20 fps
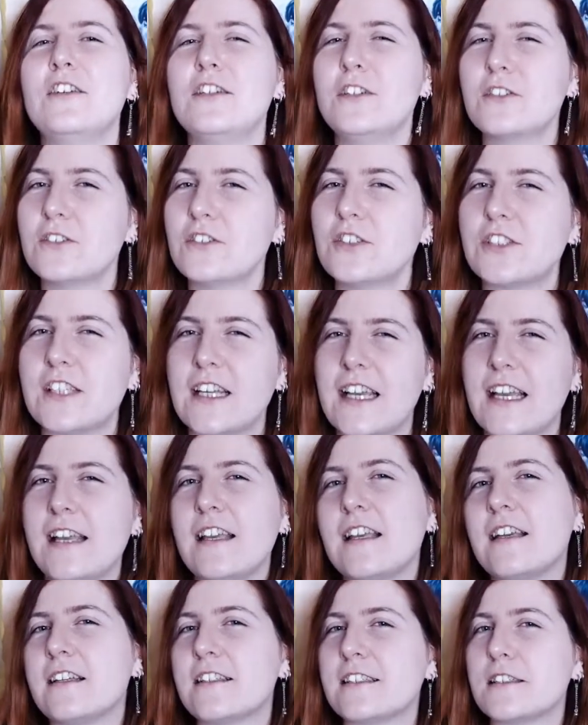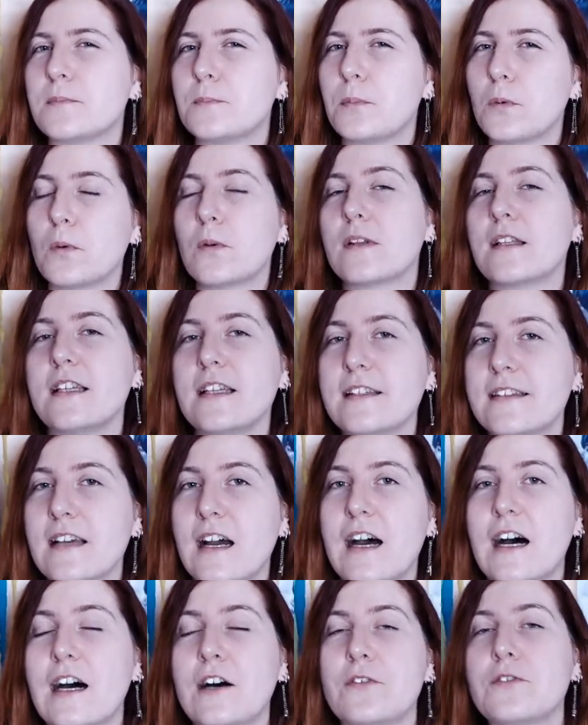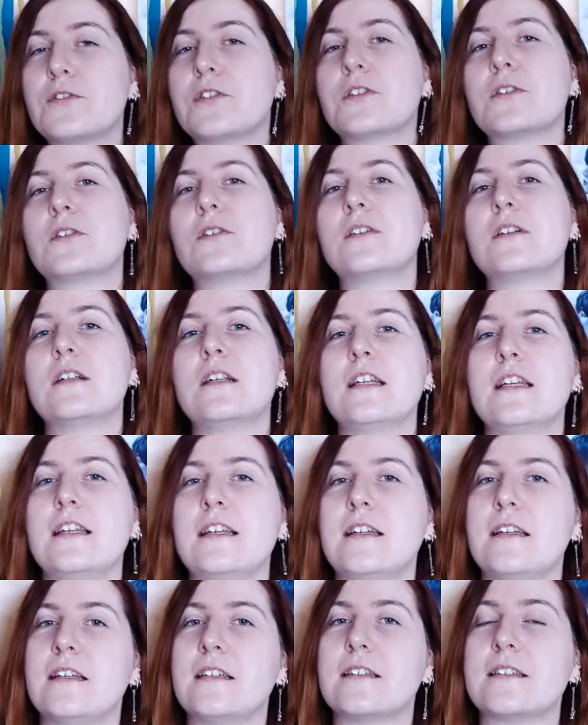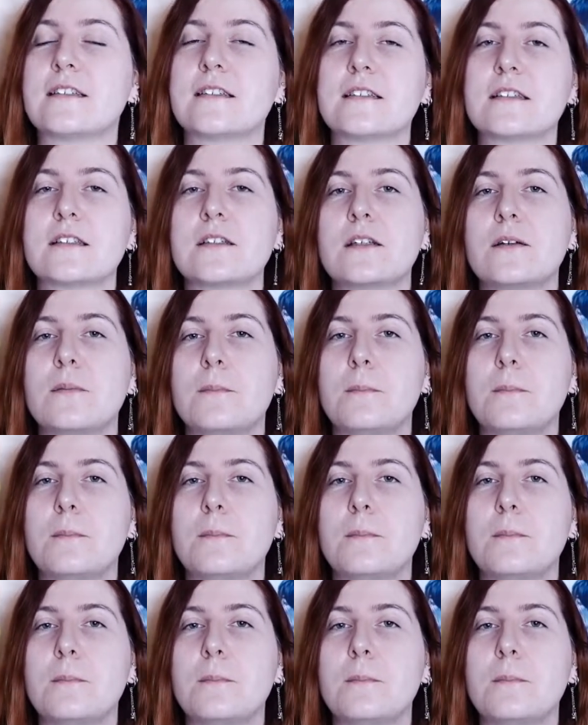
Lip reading: Yoon-jae is bullied after his